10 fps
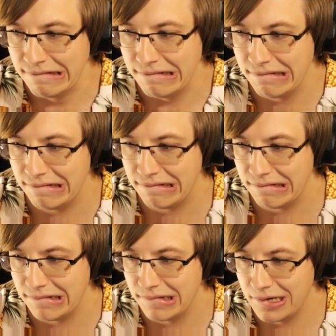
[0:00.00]

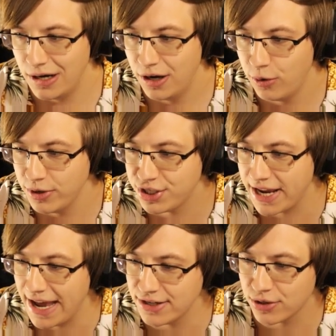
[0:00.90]
Oh, which
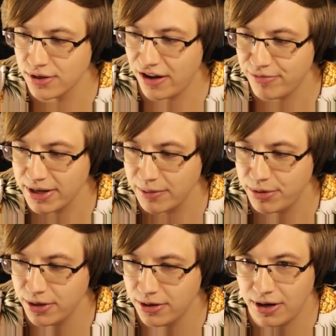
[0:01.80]
cat turned off my
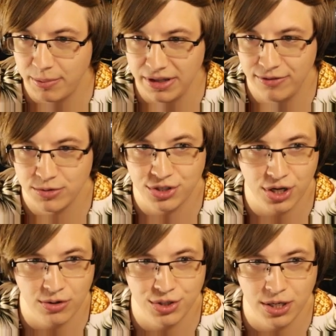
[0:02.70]
computer? I believe it was
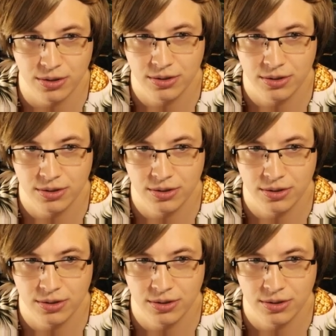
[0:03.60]
Jojo.